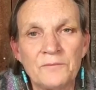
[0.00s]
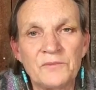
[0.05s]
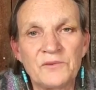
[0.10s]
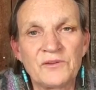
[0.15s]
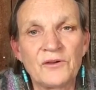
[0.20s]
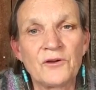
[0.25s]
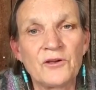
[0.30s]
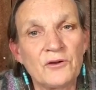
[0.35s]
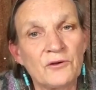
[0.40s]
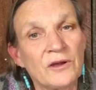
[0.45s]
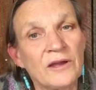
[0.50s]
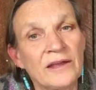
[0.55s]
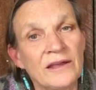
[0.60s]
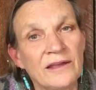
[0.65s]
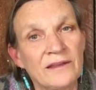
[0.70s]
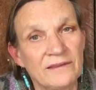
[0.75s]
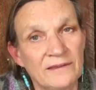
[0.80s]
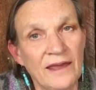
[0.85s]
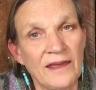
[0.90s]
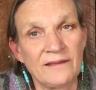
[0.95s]
So you can
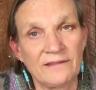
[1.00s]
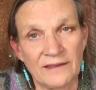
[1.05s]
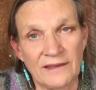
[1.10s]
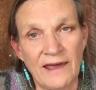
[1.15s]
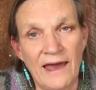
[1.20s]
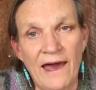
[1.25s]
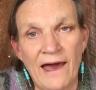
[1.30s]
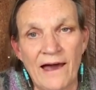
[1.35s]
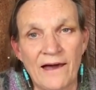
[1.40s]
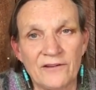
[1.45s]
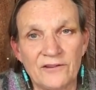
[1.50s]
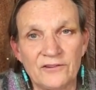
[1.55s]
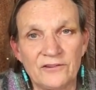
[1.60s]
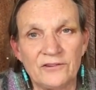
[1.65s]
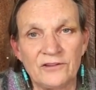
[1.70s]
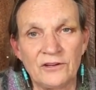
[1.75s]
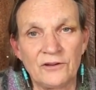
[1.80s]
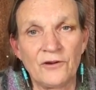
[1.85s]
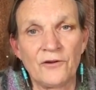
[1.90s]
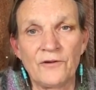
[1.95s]
take the cash.
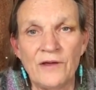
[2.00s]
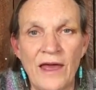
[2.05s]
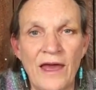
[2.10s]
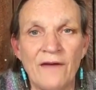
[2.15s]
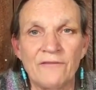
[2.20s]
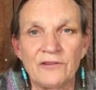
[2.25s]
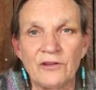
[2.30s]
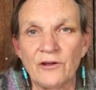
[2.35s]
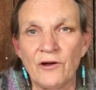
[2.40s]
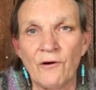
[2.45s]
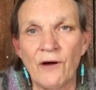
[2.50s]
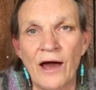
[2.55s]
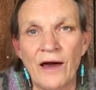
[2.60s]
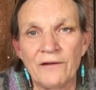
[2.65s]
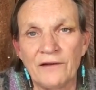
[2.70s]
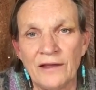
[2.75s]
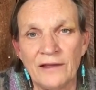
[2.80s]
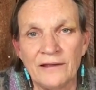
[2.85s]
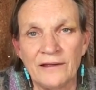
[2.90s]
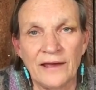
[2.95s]
You don't have to go
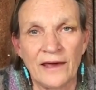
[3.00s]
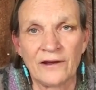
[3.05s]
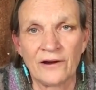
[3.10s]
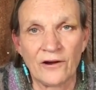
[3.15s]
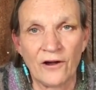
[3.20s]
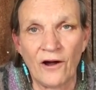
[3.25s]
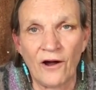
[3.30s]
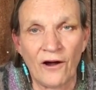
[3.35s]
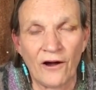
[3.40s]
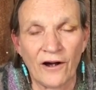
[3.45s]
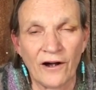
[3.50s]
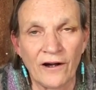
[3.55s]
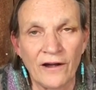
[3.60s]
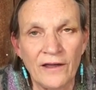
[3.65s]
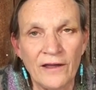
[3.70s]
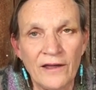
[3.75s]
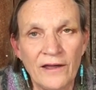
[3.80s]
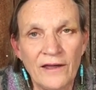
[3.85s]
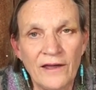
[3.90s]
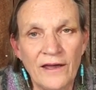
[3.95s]
out and get a car.
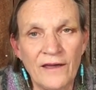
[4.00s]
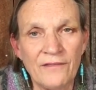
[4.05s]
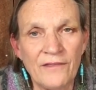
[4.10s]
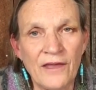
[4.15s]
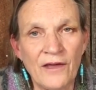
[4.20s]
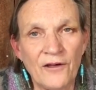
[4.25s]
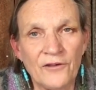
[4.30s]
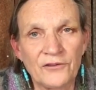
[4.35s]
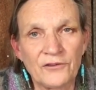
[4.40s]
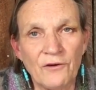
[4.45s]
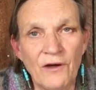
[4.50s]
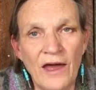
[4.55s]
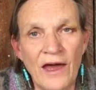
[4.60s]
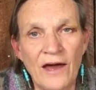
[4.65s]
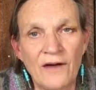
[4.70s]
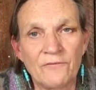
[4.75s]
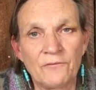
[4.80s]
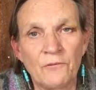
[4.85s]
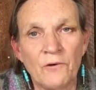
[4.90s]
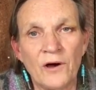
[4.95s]
And they also
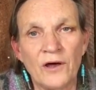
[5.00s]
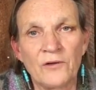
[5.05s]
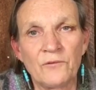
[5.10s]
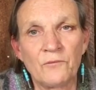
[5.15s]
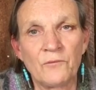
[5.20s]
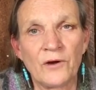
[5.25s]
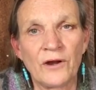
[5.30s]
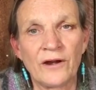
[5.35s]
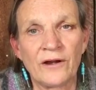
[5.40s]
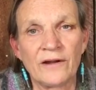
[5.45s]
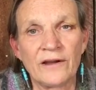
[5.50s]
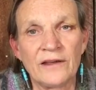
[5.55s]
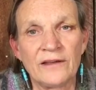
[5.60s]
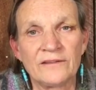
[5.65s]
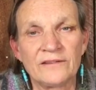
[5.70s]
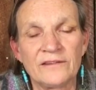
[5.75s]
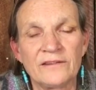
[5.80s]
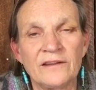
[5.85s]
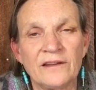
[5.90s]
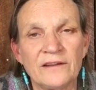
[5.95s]
have one where
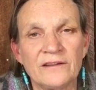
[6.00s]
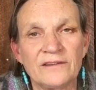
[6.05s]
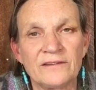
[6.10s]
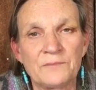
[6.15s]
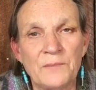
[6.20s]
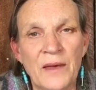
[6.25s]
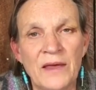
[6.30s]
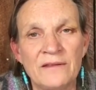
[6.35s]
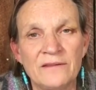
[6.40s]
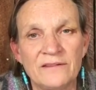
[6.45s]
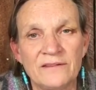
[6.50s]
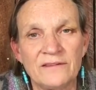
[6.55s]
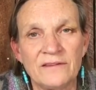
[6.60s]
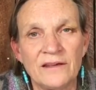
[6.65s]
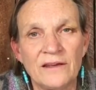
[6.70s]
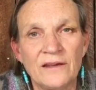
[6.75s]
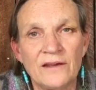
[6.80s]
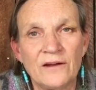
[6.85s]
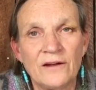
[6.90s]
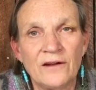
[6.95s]
it's an expense,
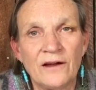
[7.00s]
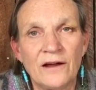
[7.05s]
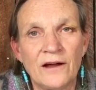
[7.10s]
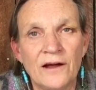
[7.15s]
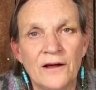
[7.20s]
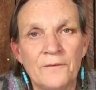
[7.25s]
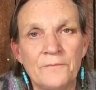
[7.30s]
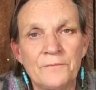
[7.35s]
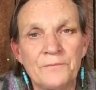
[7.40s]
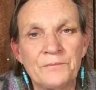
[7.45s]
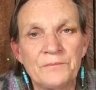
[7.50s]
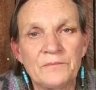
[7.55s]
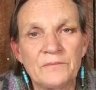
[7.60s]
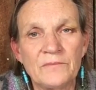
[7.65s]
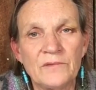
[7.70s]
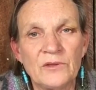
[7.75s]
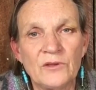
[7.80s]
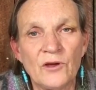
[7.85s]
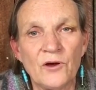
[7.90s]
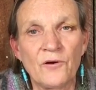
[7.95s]
an
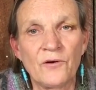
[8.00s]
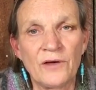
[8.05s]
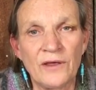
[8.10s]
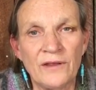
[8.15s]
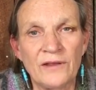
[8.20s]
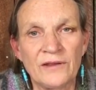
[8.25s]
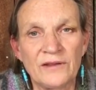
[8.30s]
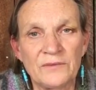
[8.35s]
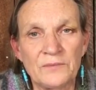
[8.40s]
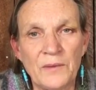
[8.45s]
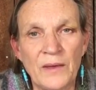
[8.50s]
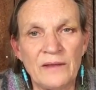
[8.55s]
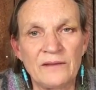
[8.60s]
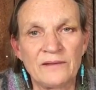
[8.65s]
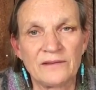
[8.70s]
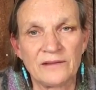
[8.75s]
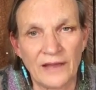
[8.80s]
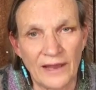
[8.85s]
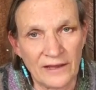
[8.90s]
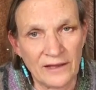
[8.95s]

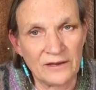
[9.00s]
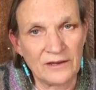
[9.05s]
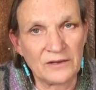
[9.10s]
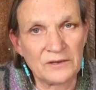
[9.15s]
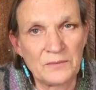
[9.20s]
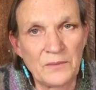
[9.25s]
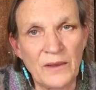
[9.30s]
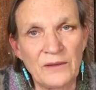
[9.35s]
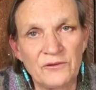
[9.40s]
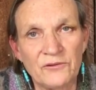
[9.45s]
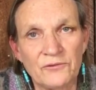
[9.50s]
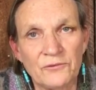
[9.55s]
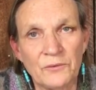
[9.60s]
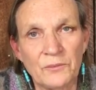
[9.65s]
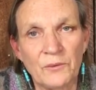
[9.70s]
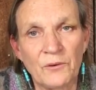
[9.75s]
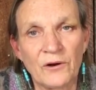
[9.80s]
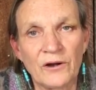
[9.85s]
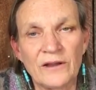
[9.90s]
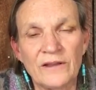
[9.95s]
expense like an expense
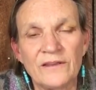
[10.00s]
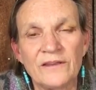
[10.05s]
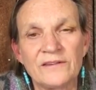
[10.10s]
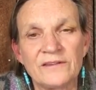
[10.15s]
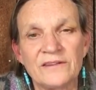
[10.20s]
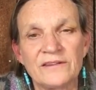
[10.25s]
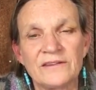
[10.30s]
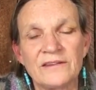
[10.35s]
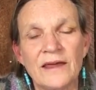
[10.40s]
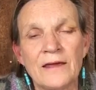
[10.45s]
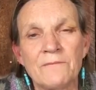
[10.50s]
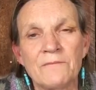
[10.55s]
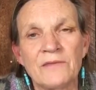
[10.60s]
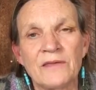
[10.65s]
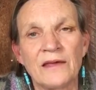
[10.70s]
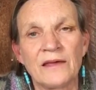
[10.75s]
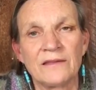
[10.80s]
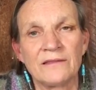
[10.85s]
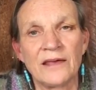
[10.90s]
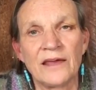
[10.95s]
report, and it's the same
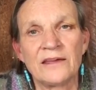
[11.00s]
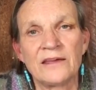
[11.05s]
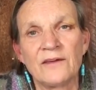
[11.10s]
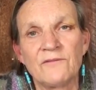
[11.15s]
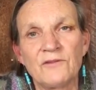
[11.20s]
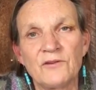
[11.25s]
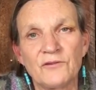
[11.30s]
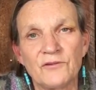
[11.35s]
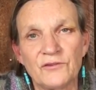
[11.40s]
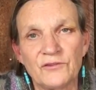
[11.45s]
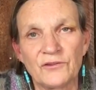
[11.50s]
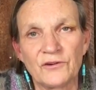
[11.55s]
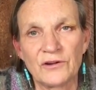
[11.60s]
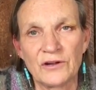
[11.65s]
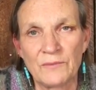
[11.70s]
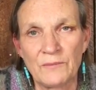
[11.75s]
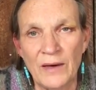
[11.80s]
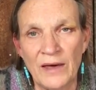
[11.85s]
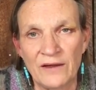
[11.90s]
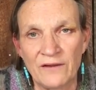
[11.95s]
thing. They give you a
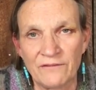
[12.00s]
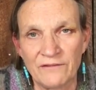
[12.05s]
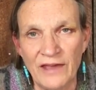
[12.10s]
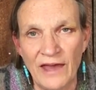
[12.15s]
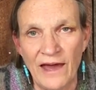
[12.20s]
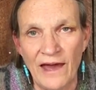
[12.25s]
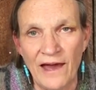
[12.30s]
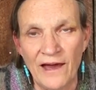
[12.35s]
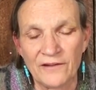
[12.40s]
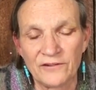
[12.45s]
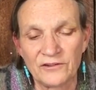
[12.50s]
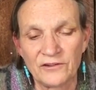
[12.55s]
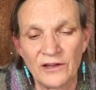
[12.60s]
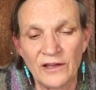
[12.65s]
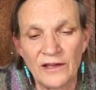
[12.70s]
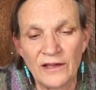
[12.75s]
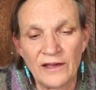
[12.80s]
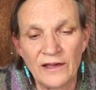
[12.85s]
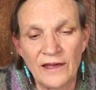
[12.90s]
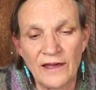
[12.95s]
certain amount of cash.
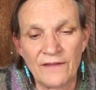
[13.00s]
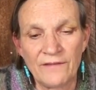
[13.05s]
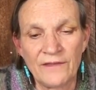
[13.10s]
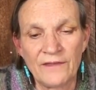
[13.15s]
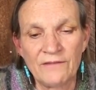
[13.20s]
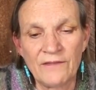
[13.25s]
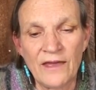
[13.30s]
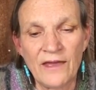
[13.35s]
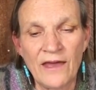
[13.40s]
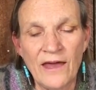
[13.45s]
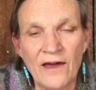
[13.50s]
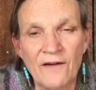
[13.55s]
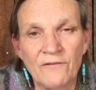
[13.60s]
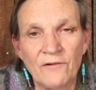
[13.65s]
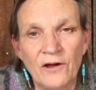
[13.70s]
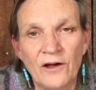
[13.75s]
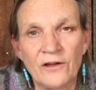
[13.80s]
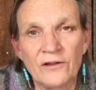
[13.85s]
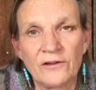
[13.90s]
And then they have